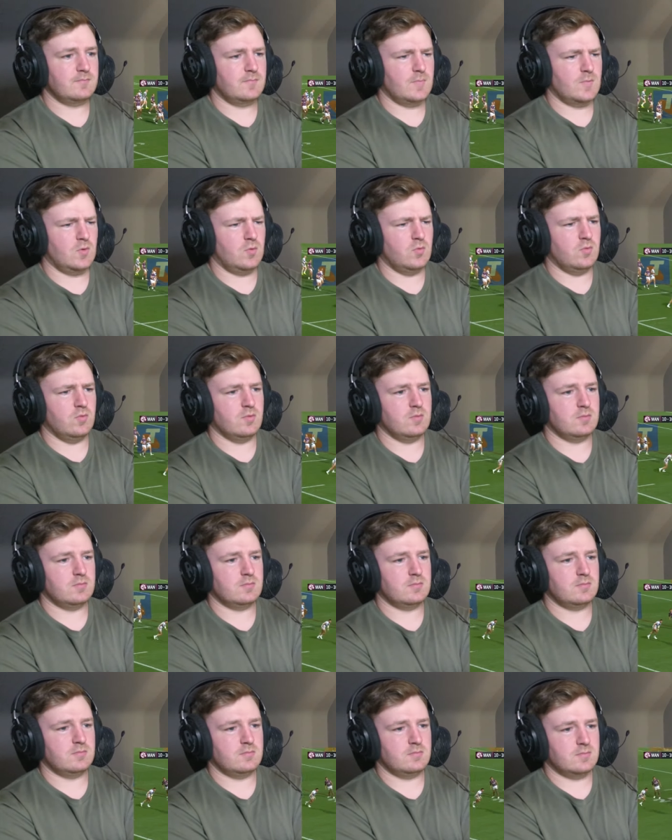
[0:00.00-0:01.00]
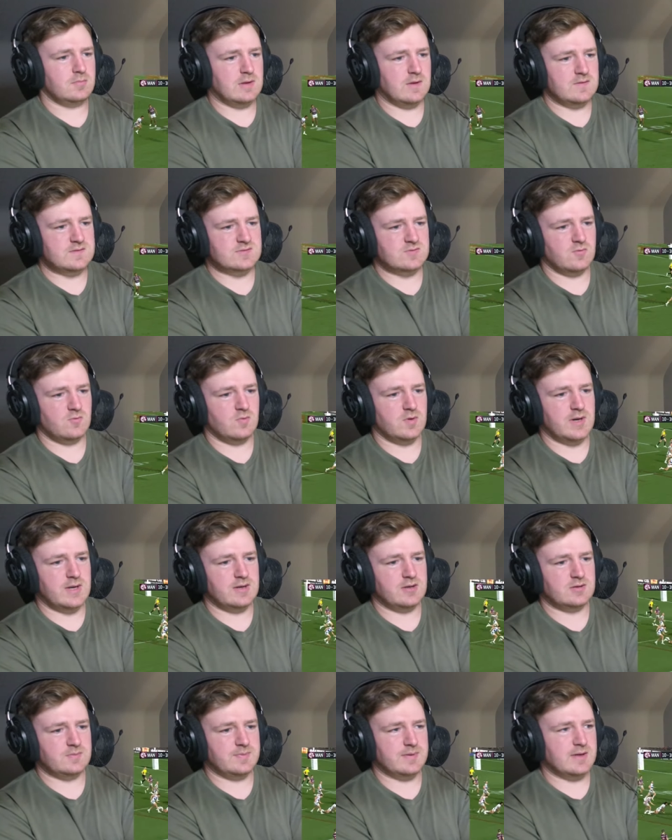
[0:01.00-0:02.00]
Ooh. That was a
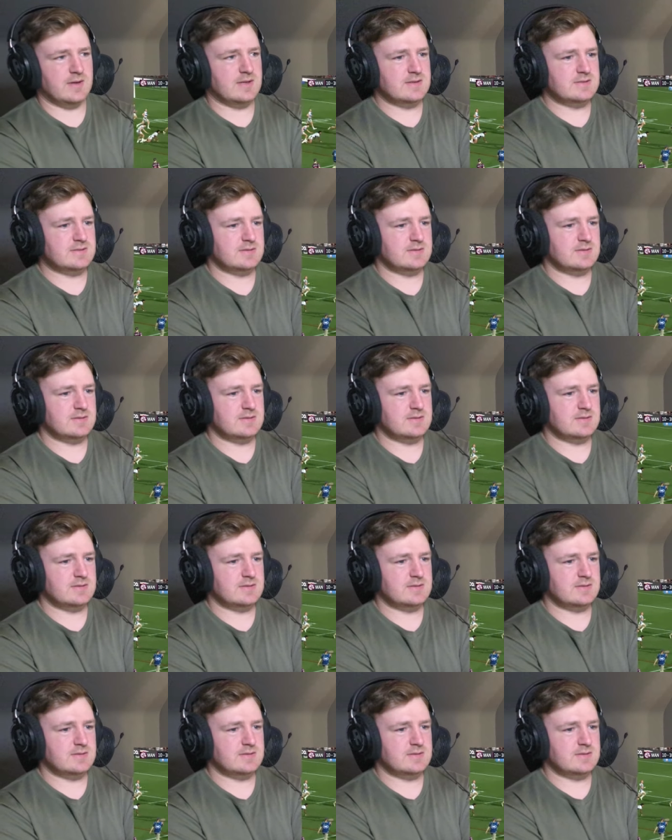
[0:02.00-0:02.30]
wild pass.